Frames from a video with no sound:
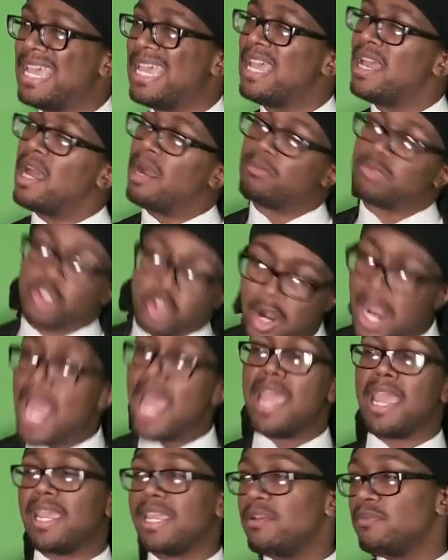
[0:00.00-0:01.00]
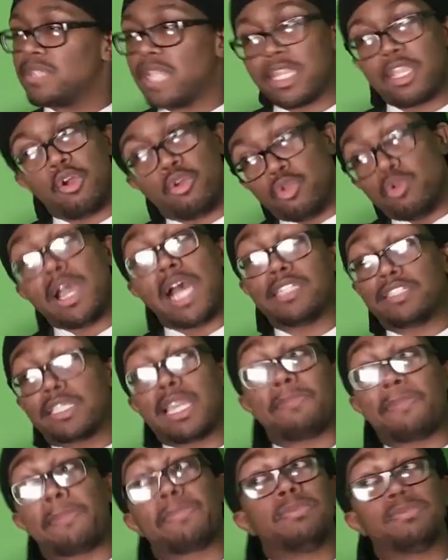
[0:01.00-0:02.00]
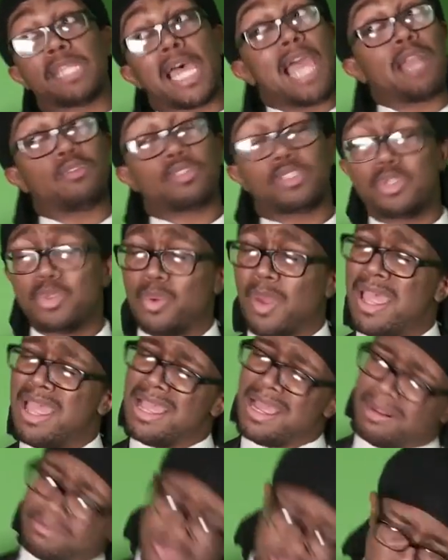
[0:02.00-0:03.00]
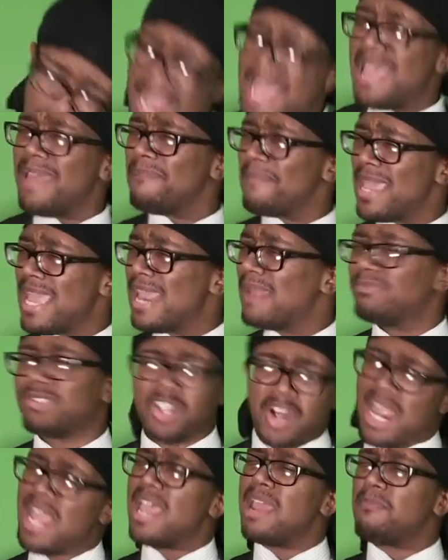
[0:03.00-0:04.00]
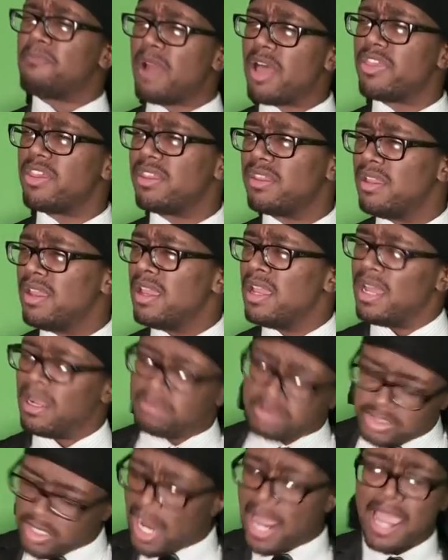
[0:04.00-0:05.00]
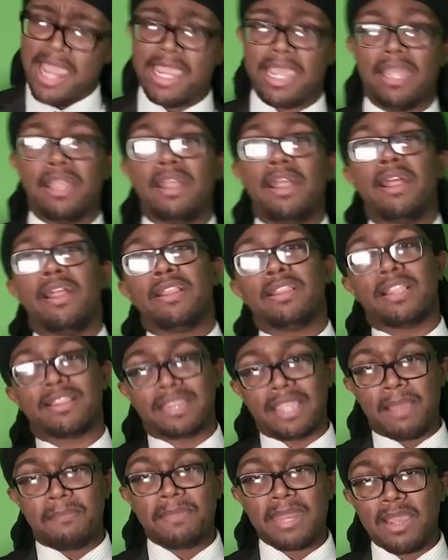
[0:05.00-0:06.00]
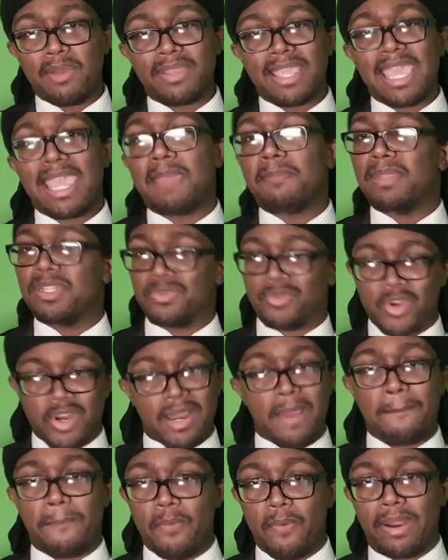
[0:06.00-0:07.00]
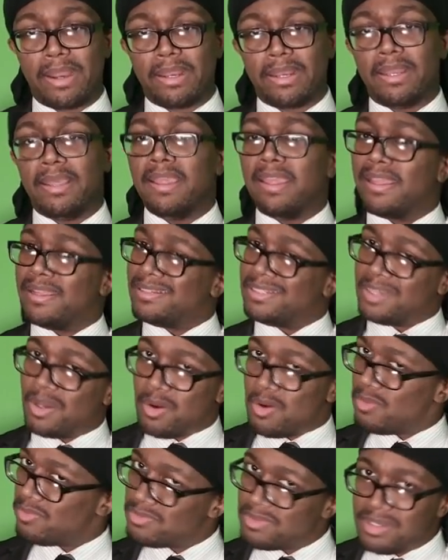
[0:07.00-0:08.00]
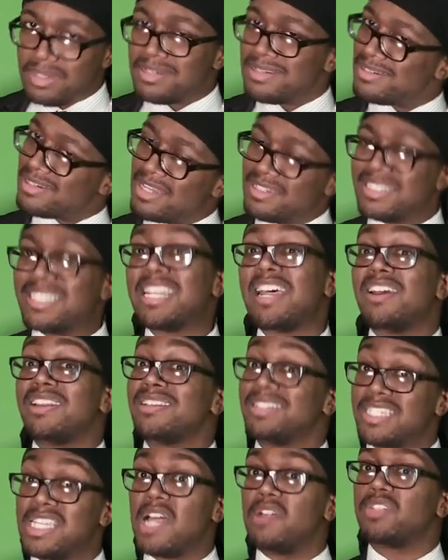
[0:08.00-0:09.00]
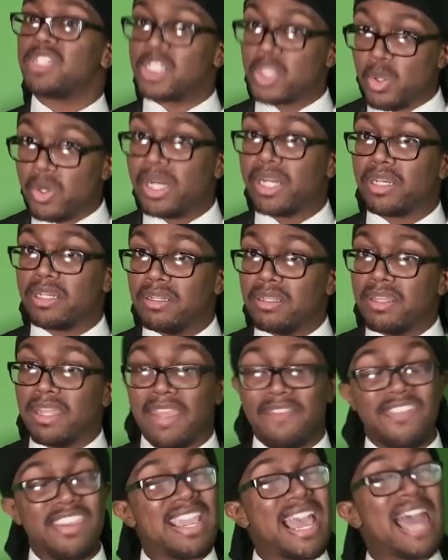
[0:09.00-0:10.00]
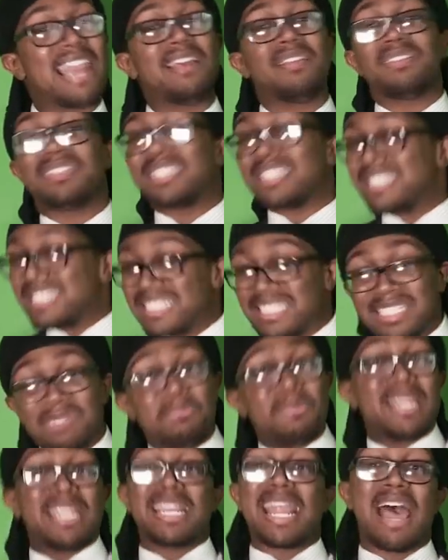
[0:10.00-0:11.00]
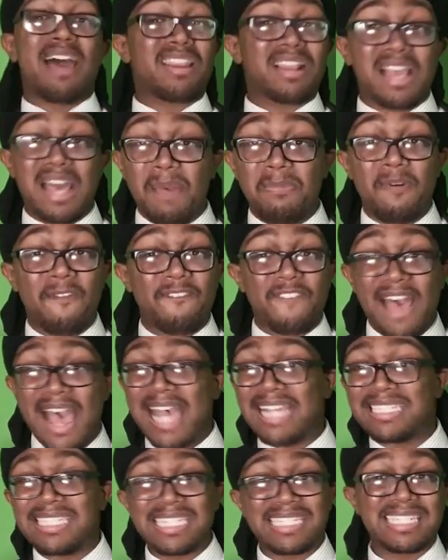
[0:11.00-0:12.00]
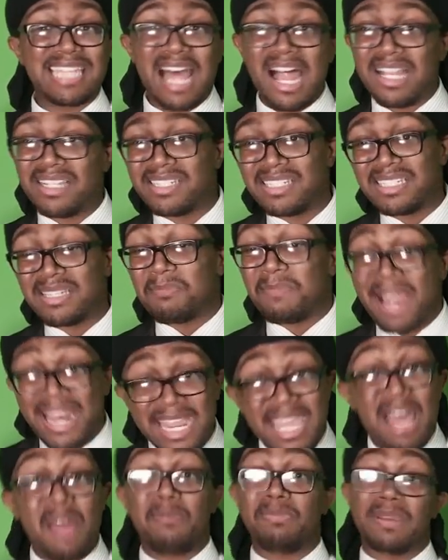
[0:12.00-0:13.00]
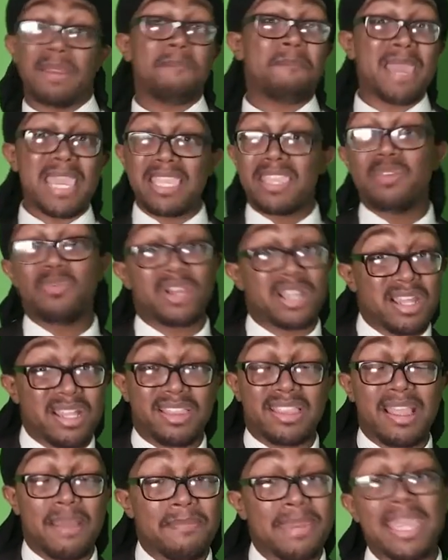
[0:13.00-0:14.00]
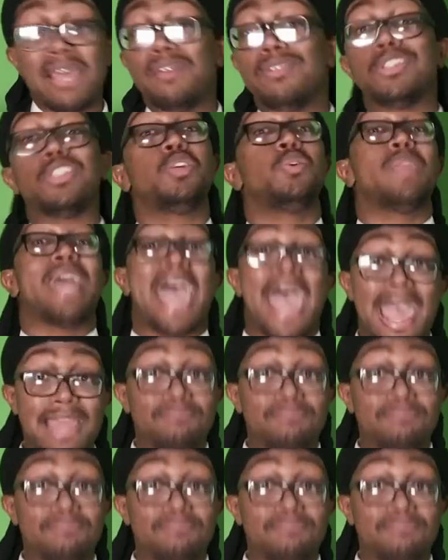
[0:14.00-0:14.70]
I'm trying. He was like, yo, you got to step up them titles too. I'm trying, man. I'm trying, brother. I'm trying. The thumbnail game is very important. Don't sell yourself short. If you got to spend out a couple, five, six dollars, somebody help them make you a good thumbnail, do that.